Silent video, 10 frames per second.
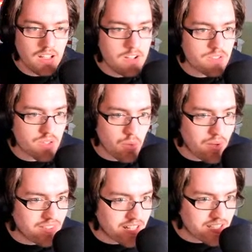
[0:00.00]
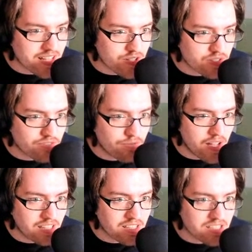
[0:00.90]
So the one that is actually
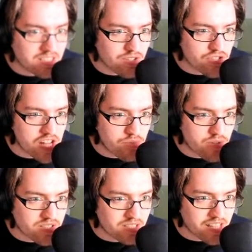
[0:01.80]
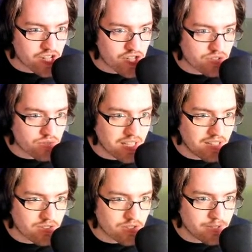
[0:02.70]
failing is the genre selection, right?
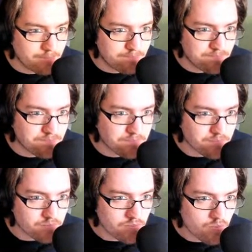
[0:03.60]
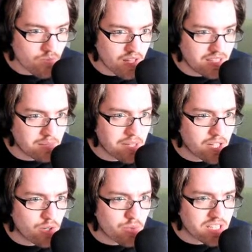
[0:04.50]
So let me
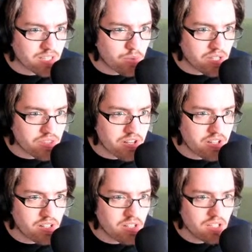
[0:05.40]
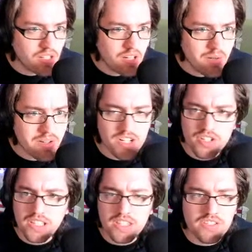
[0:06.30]
go real quick there. But
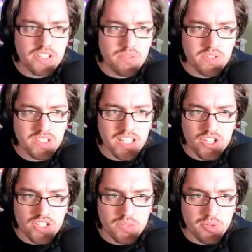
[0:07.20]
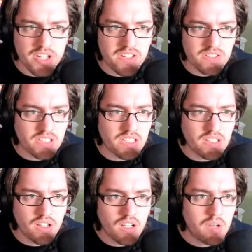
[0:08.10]
actually the genre selection is pretty easy,
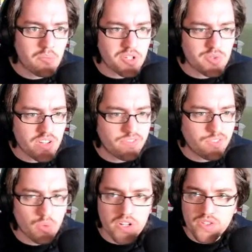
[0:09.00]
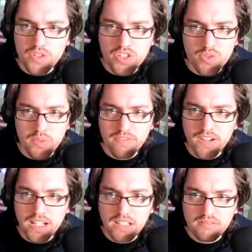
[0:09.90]
pretty straightforward, so it should be
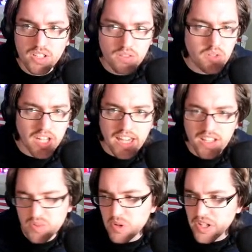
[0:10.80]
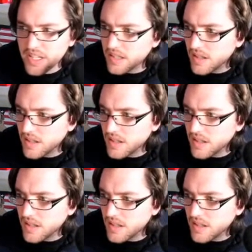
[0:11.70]
fine. No, okay, it's working.